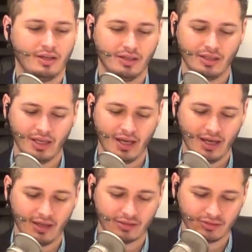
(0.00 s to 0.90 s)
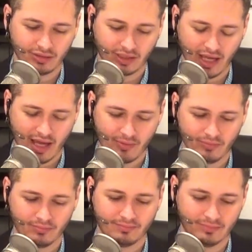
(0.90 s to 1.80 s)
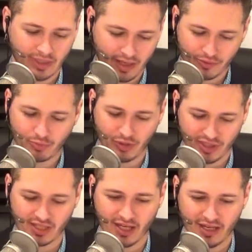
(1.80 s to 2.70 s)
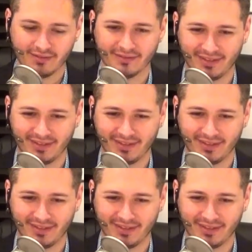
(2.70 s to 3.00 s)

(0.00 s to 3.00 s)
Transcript: Yeah, that that was pretty sad.